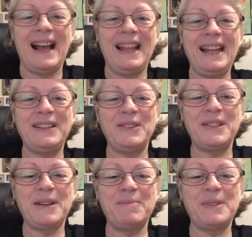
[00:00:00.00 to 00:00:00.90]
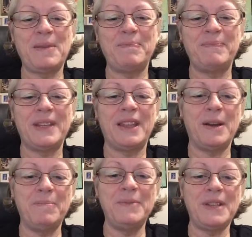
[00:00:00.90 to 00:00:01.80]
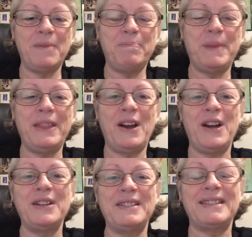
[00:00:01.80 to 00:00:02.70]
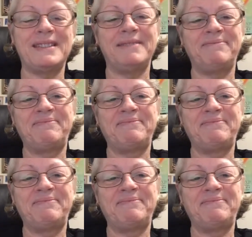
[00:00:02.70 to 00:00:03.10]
I like those thumbs up. The thumbs up and the hearts.